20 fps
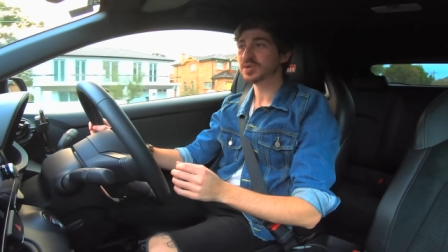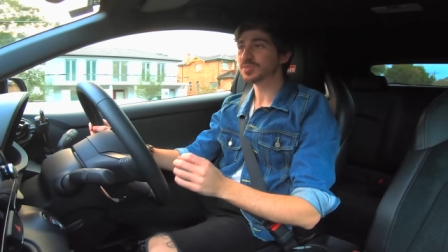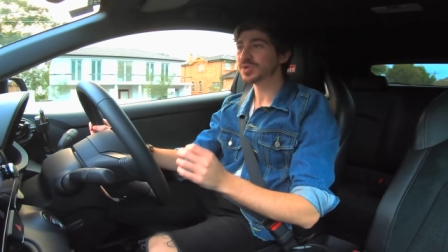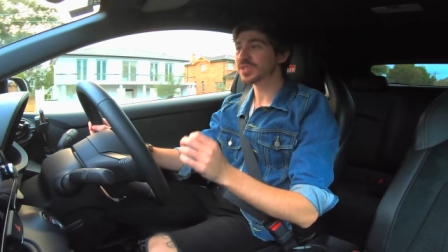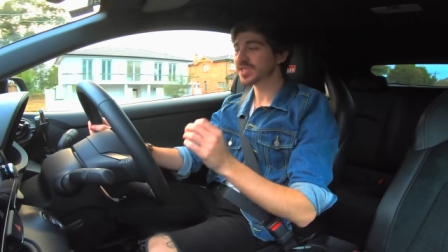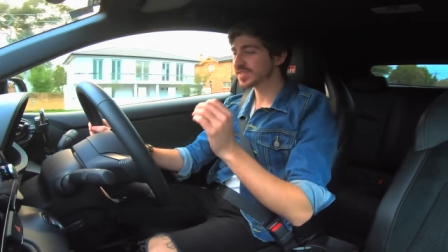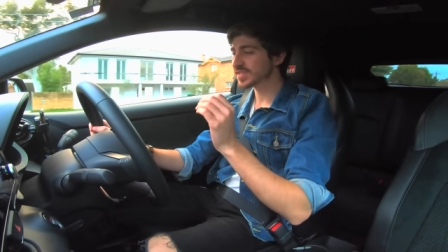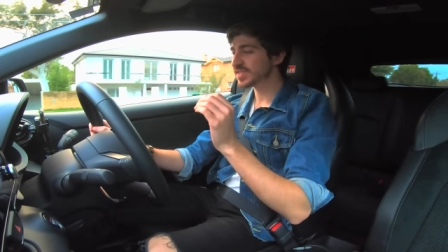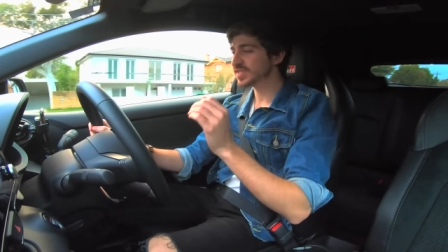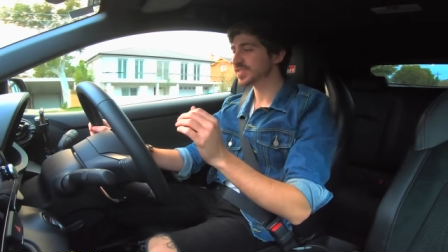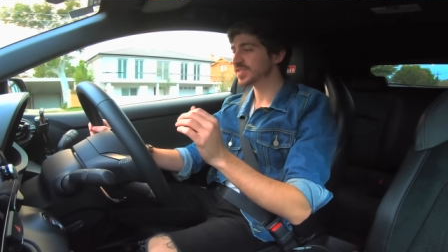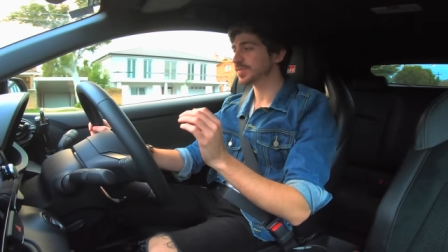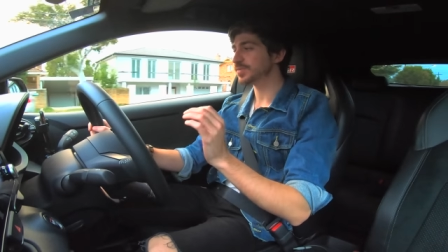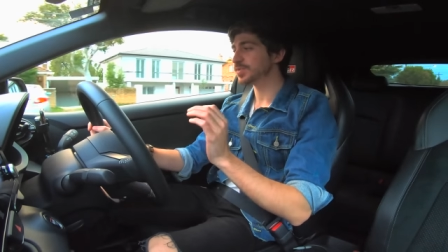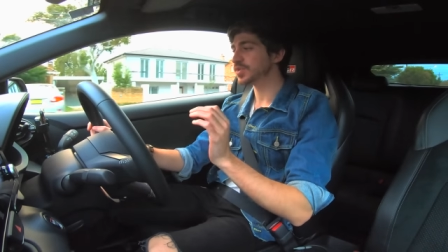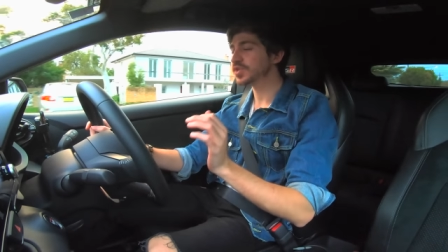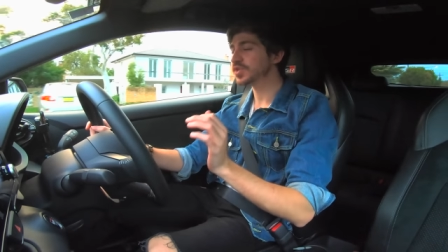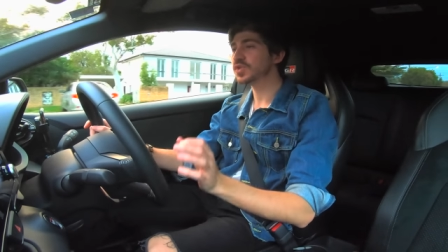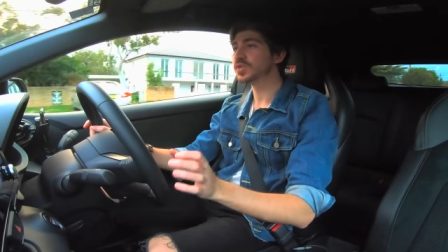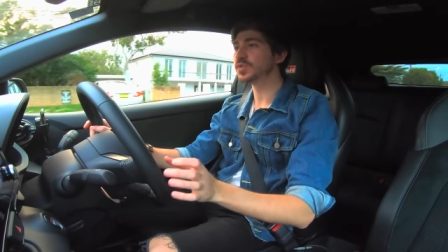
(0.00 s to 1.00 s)
But this is
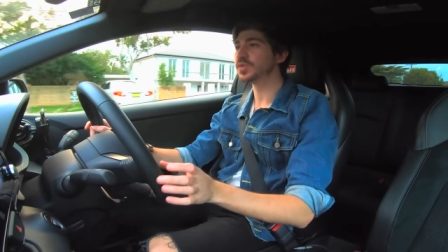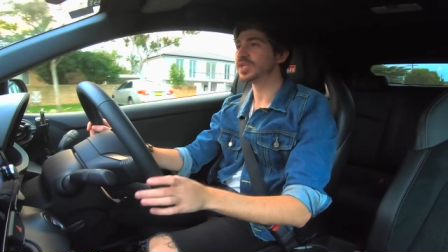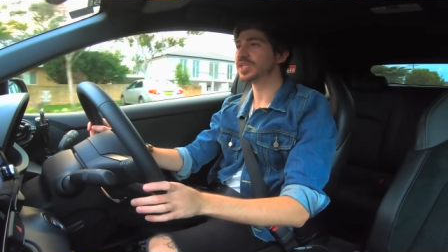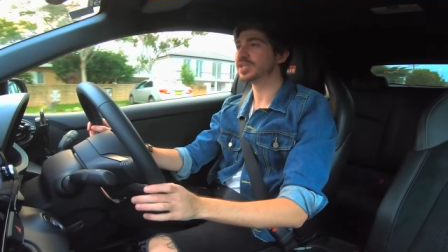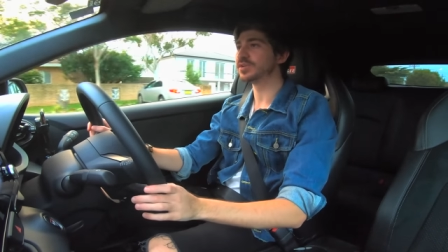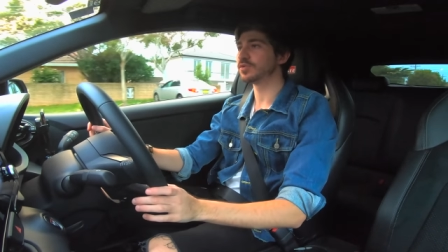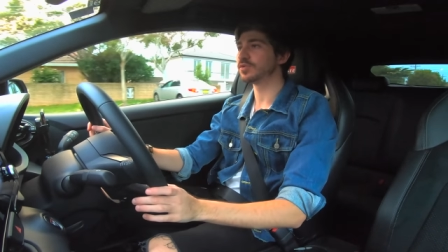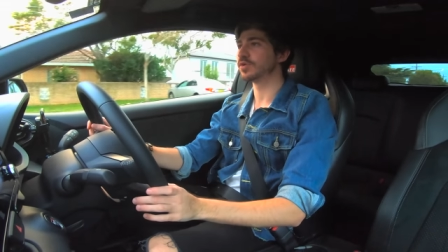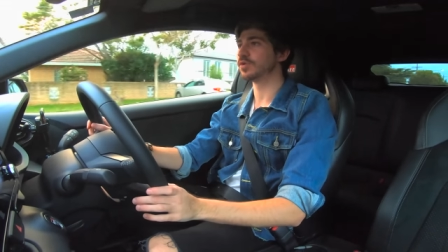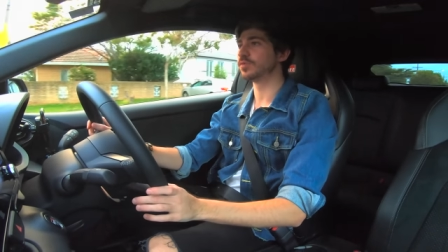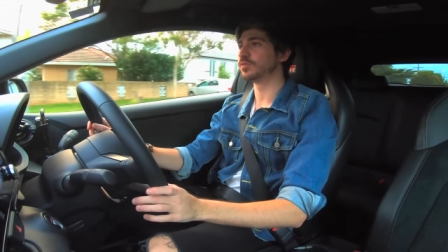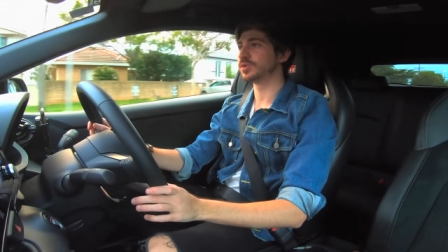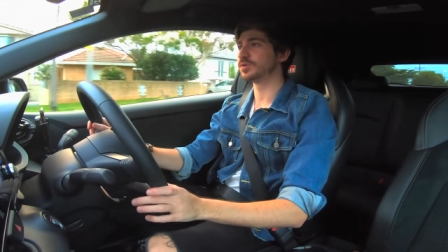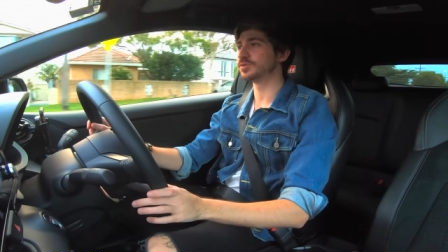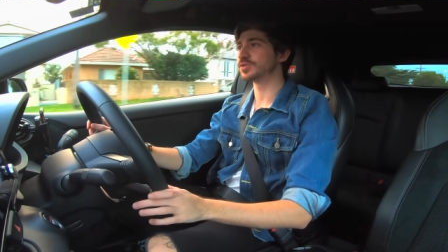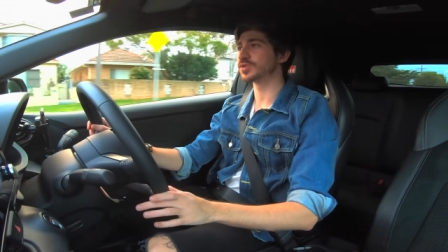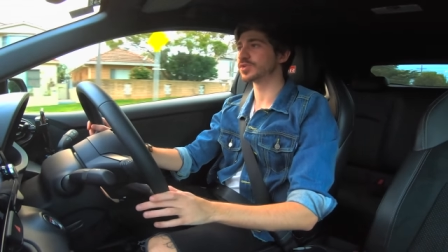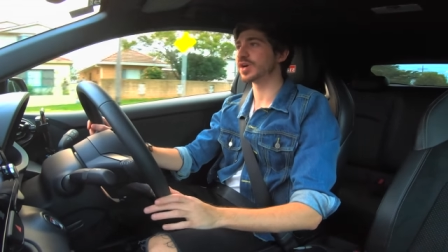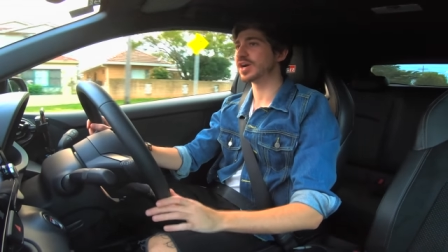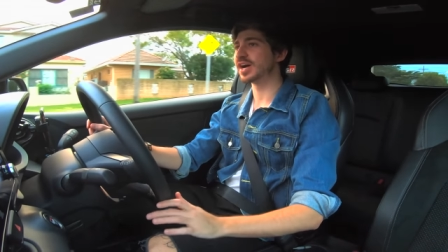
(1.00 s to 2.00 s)
purely
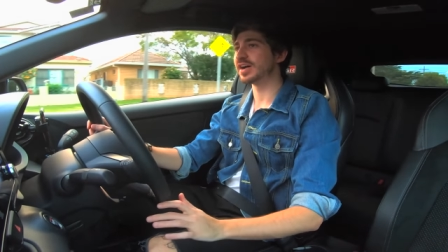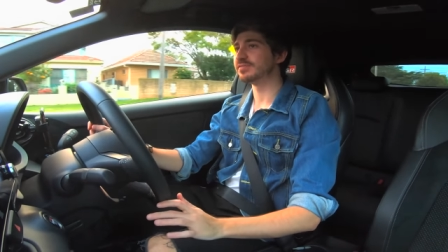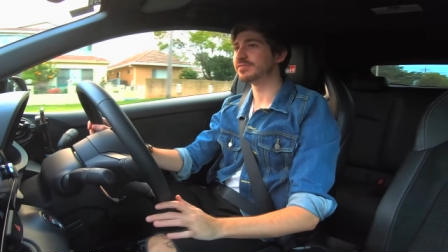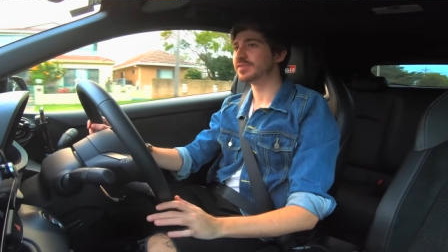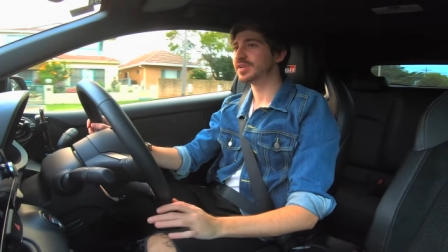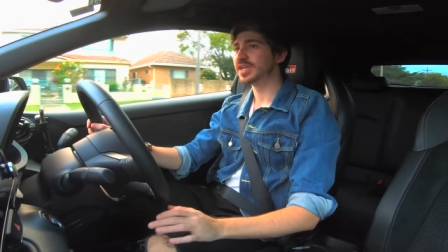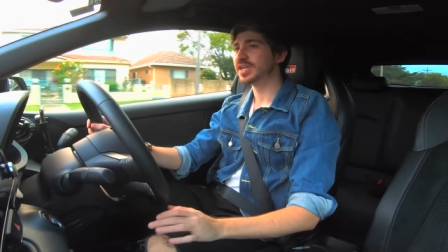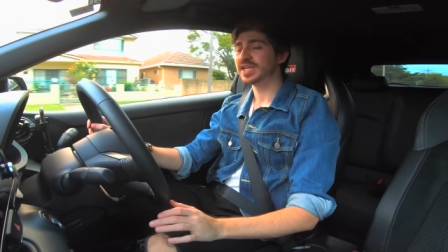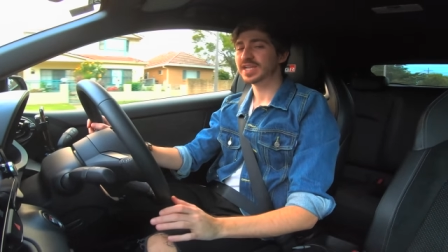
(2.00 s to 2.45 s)
all-wheel drive.